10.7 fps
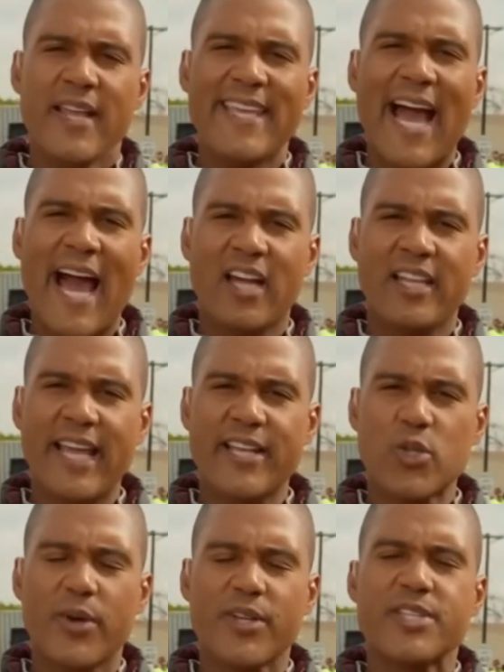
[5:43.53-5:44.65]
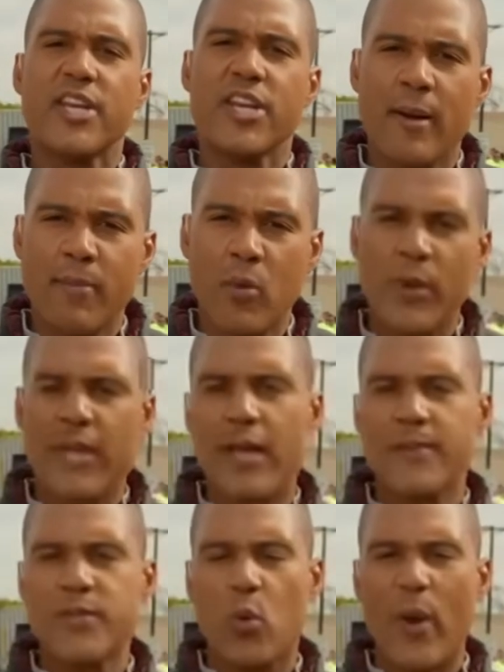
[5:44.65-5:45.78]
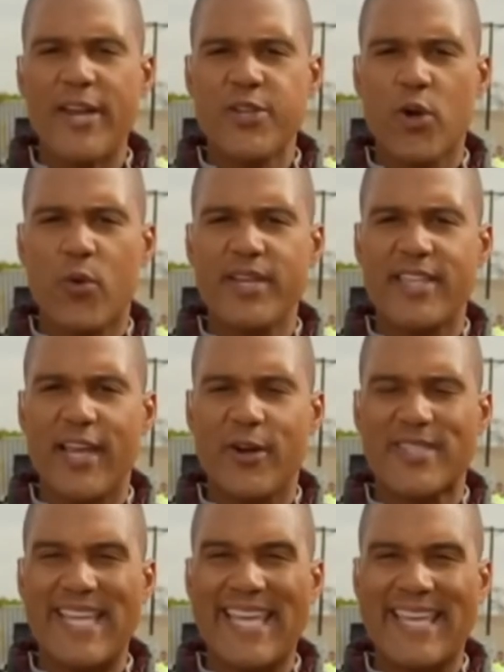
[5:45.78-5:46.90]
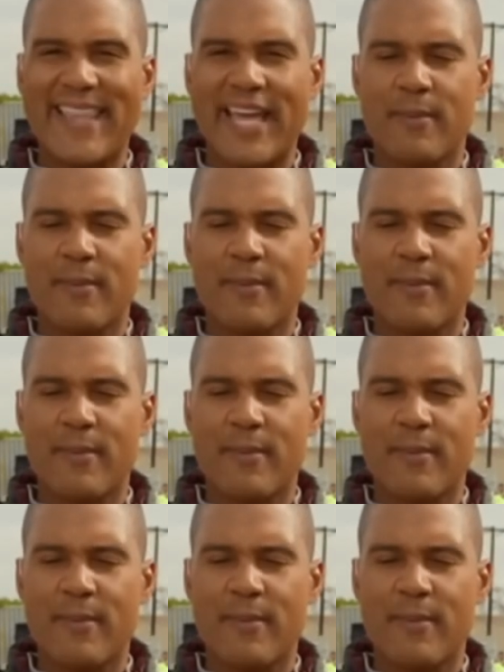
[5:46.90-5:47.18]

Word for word: The I L A has told us the number when it comes to a wage increase they are seeking.